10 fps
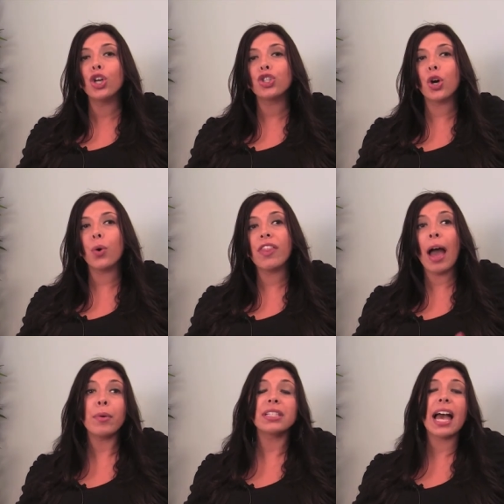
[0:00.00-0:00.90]
So
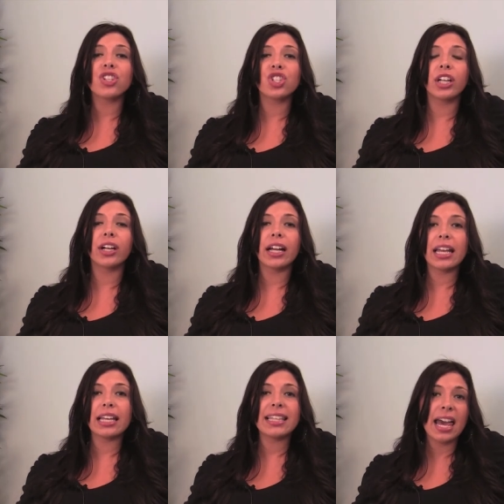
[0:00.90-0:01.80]
that was last year.
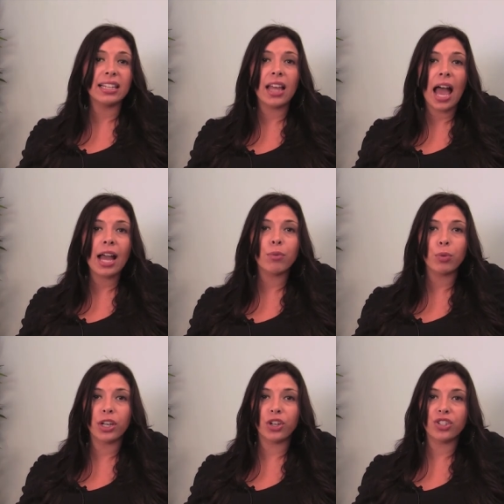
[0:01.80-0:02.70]
Is that in line
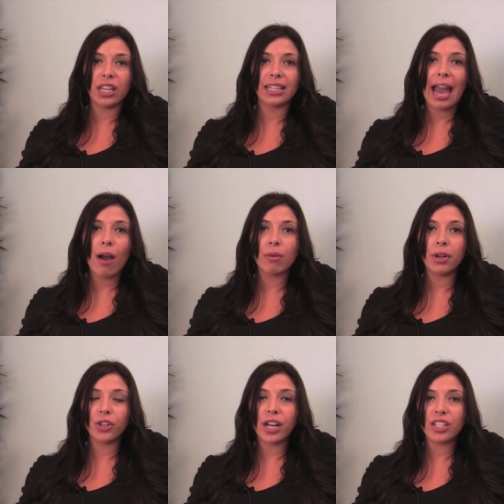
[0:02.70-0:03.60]
with what you're seeing now
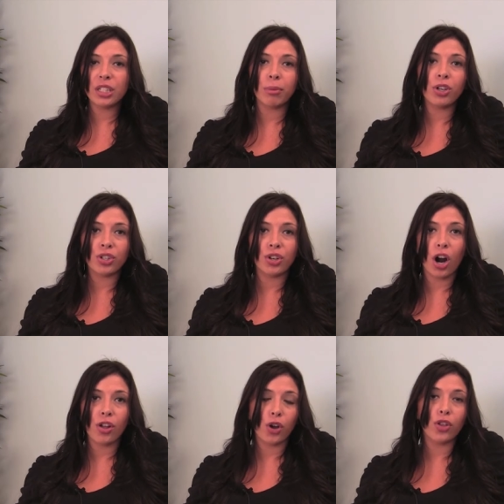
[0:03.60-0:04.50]
among your customers? And
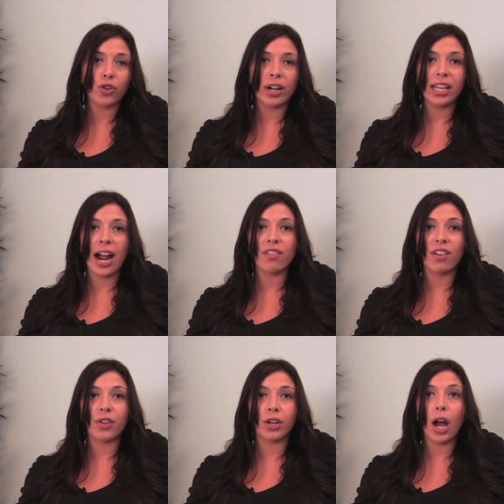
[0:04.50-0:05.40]
are, are there any kind
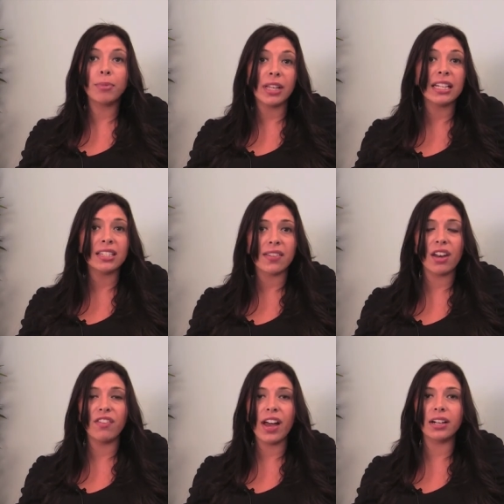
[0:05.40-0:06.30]
of other updates to
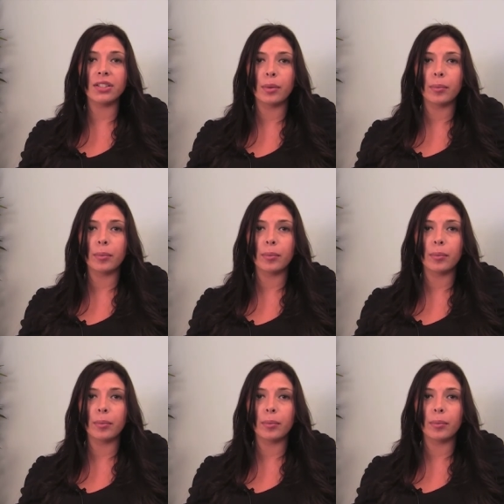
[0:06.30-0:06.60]
that effect?